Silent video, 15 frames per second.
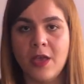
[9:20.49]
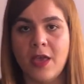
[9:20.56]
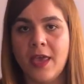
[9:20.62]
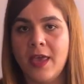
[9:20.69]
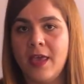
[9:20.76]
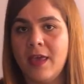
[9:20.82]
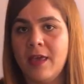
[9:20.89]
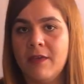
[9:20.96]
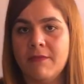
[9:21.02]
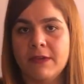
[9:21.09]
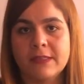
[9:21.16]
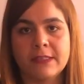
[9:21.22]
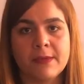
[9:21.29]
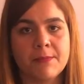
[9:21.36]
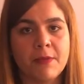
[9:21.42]
For
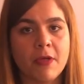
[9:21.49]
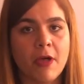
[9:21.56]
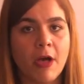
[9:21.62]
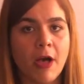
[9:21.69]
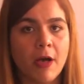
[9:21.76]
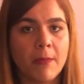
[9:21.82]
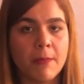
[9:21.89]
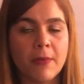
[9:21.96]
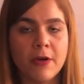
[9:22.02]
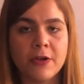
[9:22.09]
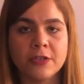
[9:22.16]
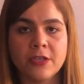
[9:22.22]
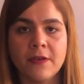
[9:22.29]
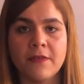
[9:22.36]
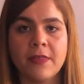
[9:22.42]
example, how
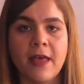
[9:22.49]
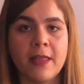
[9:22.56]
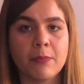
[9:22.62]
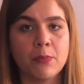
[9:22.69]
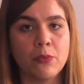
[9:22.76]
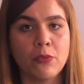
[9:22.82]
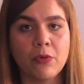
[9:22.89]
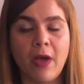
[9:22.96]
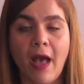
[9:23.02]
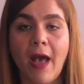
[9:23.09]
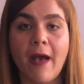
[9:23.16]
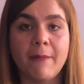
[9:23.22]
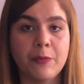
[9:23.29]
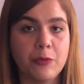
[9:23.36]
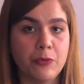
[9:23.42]
much of that book
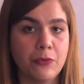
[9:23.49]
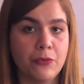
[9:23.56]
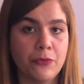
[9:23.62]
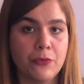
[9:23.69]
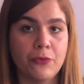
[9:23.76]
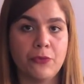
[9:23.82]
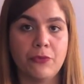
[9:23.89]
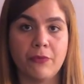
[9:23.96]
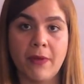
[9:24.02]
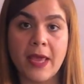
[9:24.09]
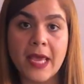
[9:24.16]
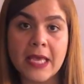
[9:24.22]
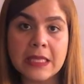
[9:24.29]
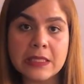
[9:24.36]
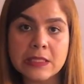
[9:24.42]
have you
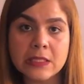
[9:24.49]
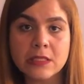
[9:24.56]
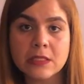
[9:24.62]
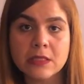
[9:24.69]
read?